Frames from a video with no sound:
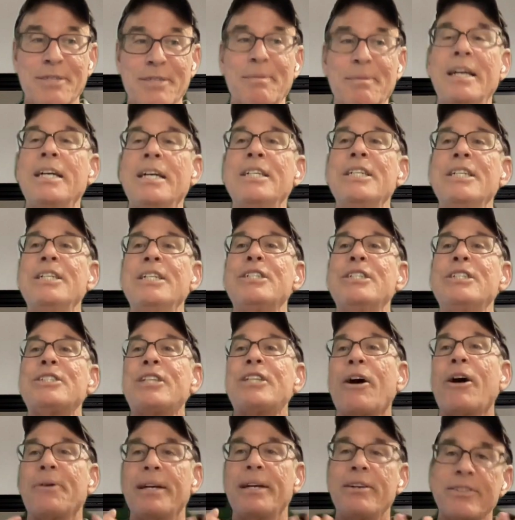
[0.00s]
catch him.
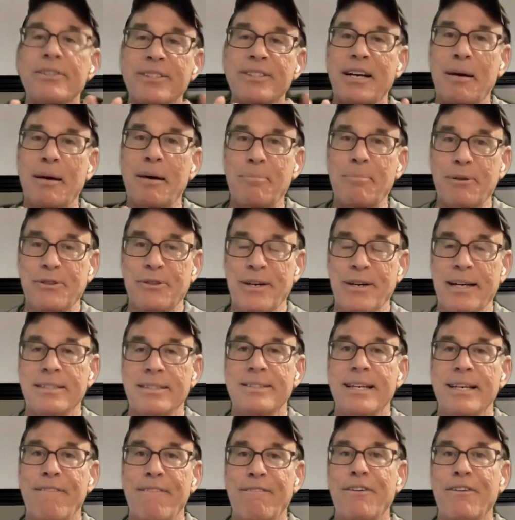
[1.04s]
So here's a couple
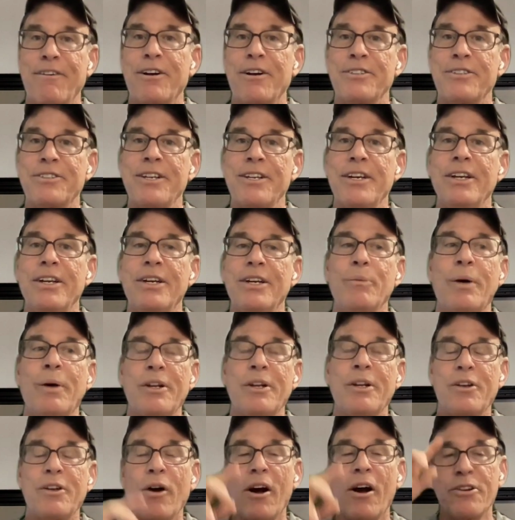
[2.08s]
tricks. First,
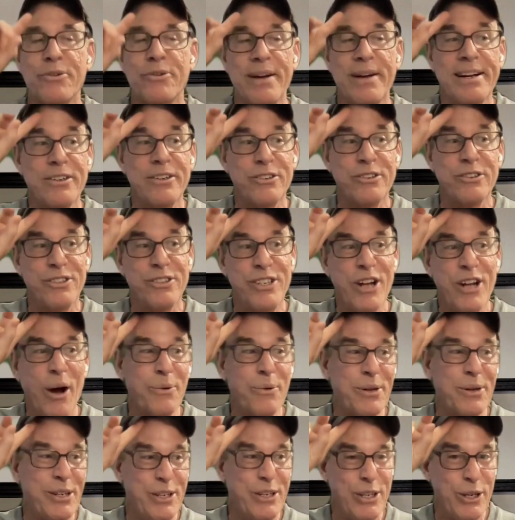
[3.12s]
what dog trainers
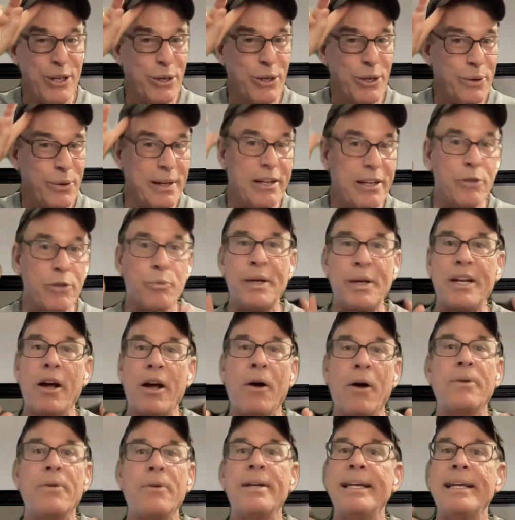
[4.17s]
don't do is we
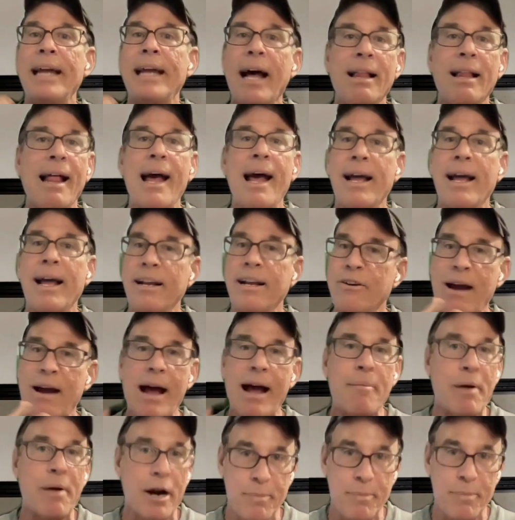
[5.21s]
don't yell at and
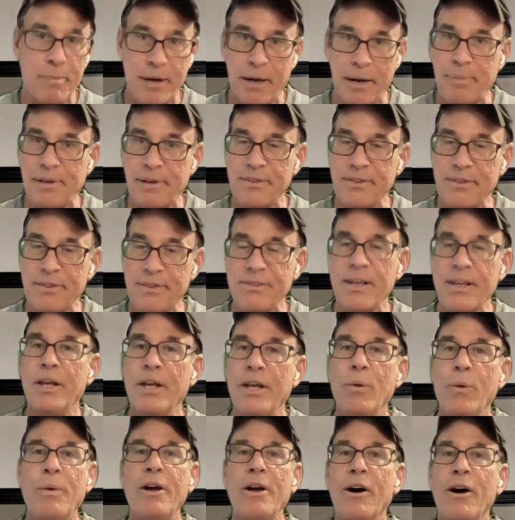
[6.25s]
grab our puppies.
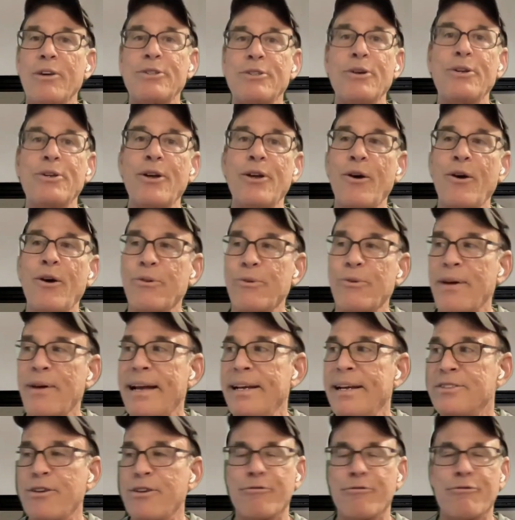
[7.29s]
We also don't
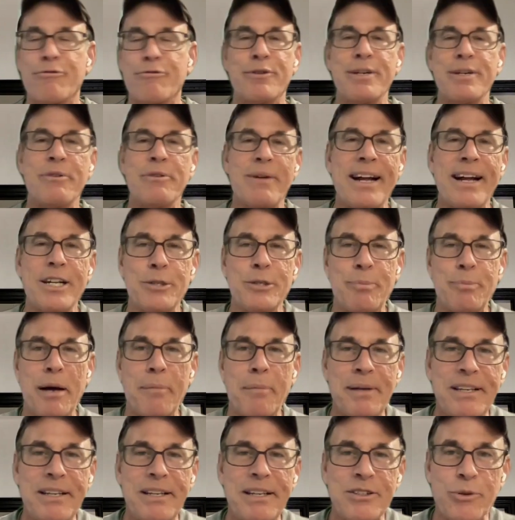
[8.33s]
raise free-range
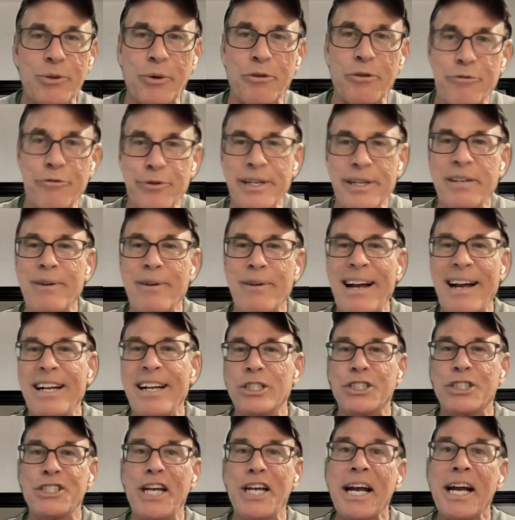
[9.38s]
puppies or
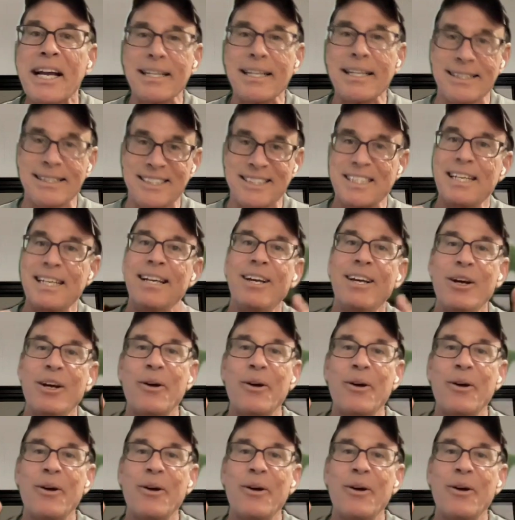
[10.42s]
free-range chickens,